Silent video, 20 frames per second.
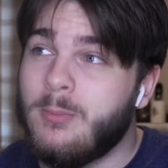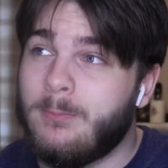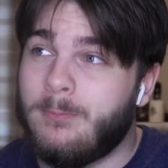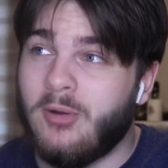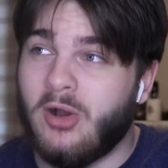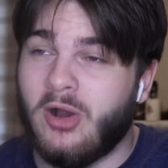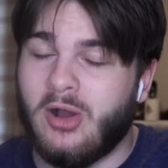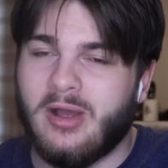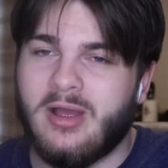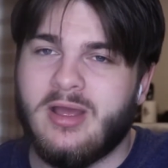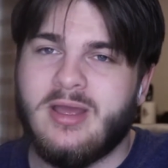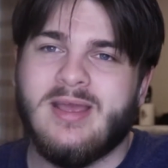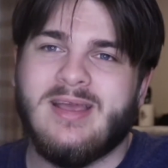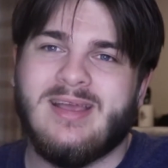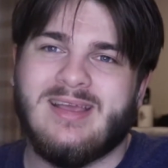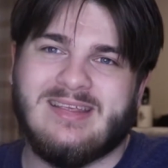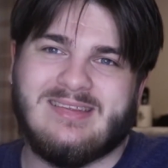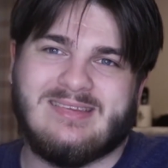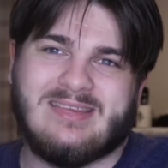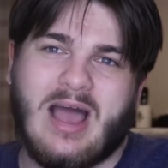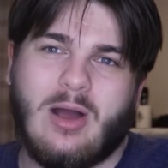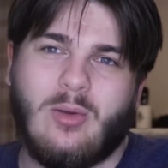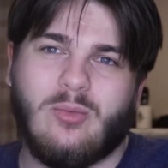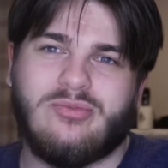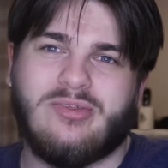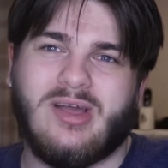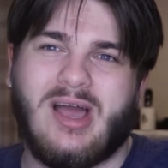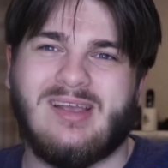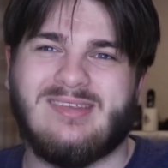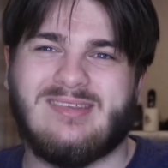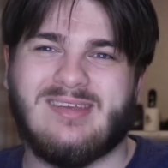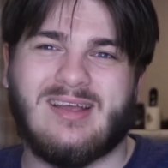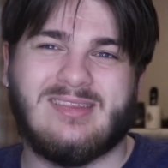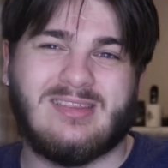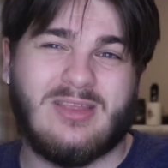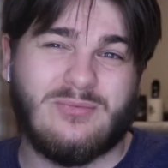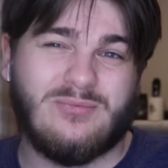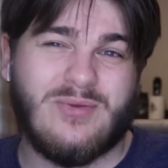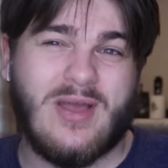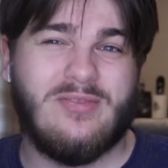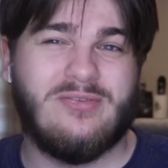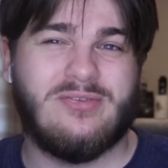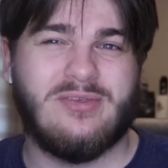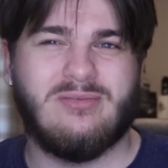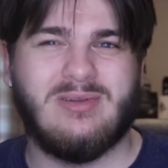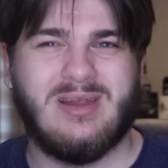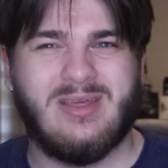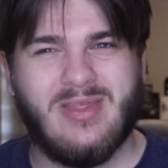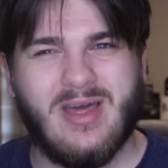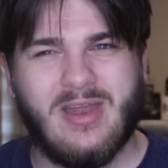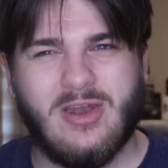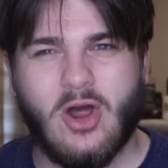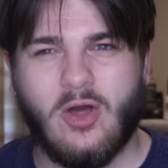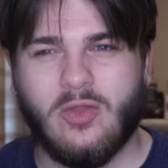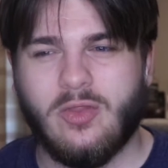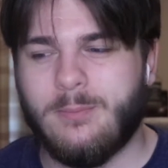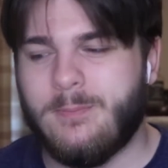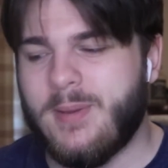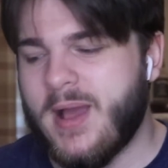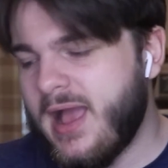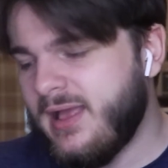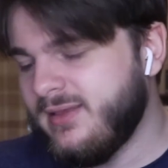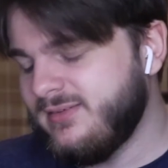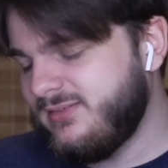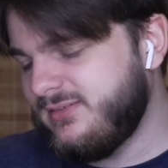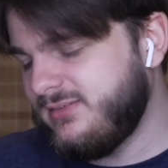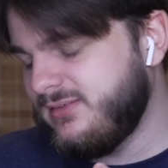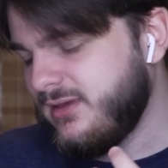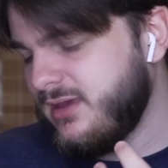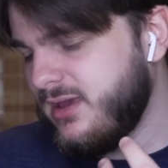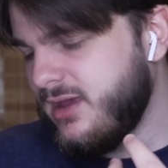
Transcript: But his downsides are defensively, they're not the best.